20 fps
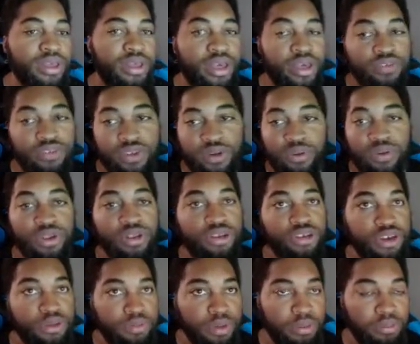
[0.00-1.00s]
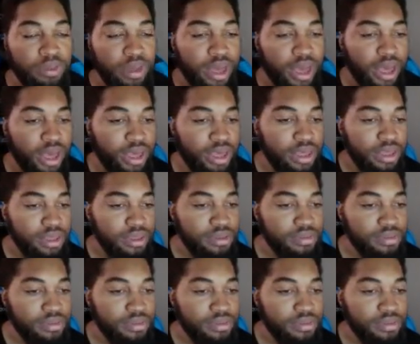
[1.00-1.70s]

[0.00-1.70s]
if they would have checked my bag.